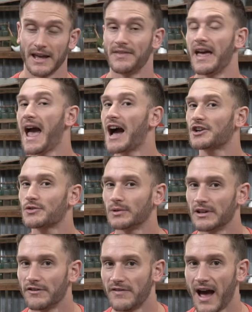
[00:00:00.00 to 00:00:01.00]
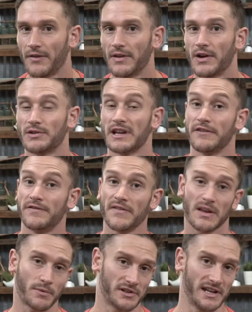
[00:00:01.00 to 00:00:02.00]
they actually found that there was a
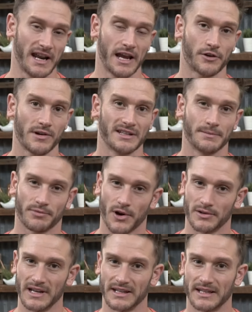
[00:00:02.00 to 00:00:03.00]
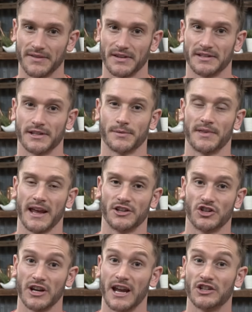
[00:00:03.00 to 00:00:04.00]
50% increase in protein synthesis with
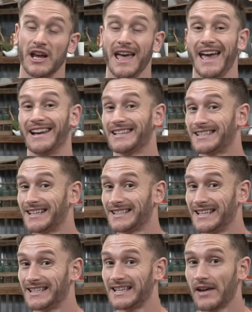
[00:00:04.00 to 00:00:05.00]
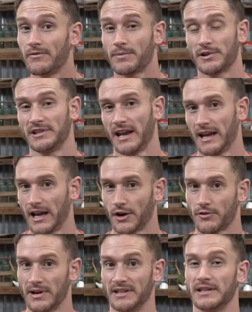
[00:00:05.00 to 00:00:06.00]
HGH and a 67%
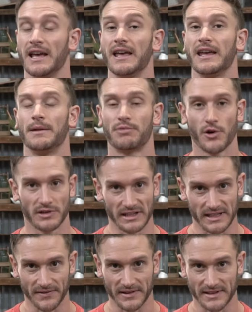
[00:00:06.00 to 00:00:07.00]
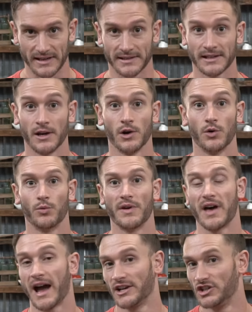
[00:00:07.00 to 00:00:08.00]
increase in protein synthesis
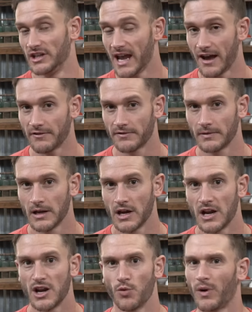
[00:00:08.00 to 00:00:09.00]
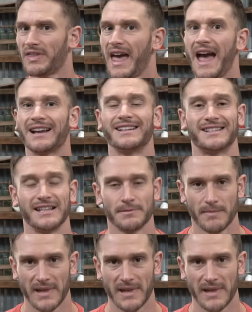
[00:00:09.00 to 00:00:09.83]
with IGF. What the heck does this